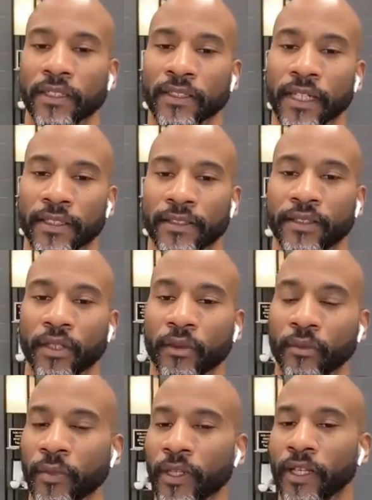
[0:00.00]
Yes,
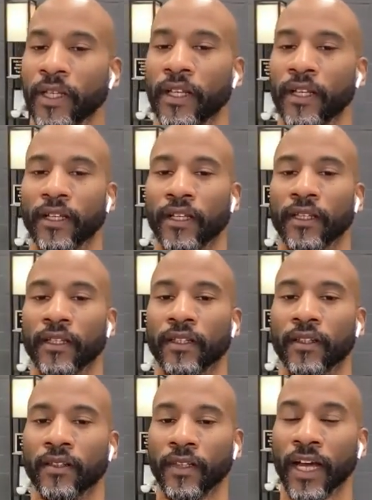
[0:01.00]
so
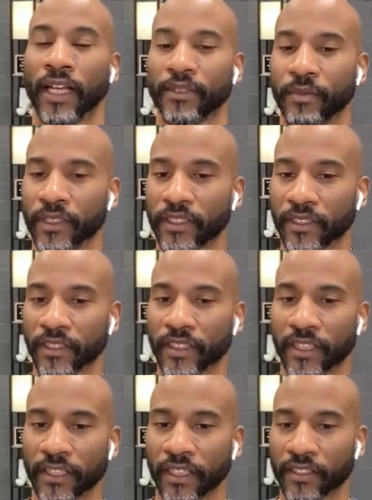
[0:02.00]
that's basically
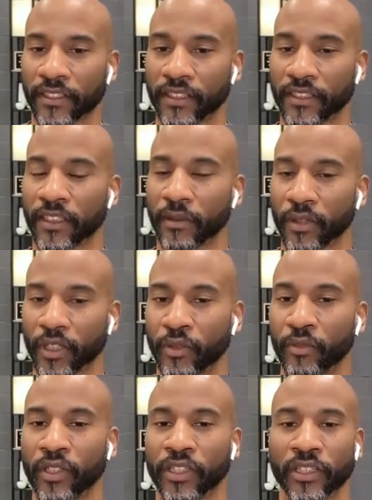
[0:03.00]
it. Just think about
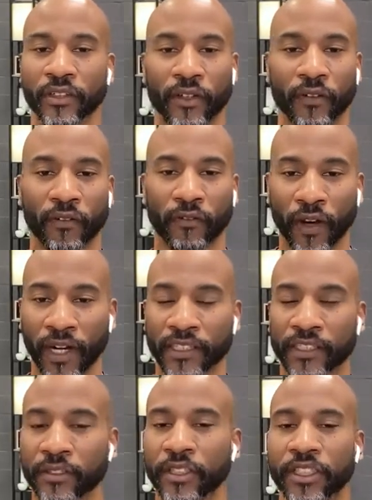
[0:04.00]
community,
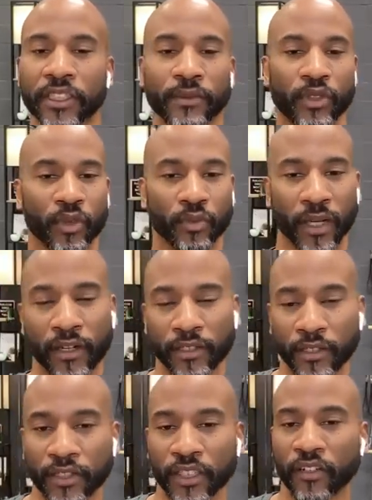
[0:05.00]
finding your team, surrounding
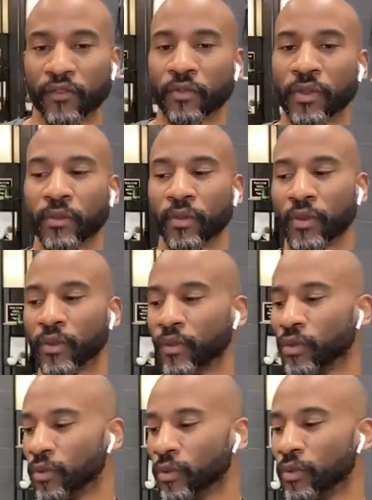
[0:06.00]
yourself with people
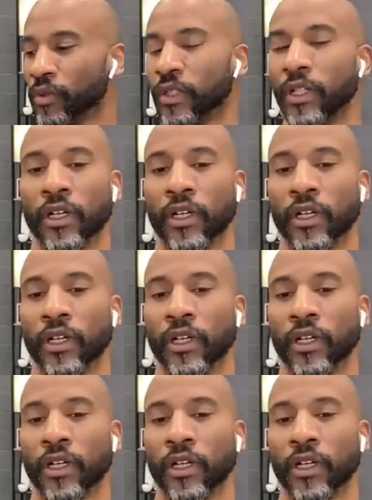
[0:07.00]
who,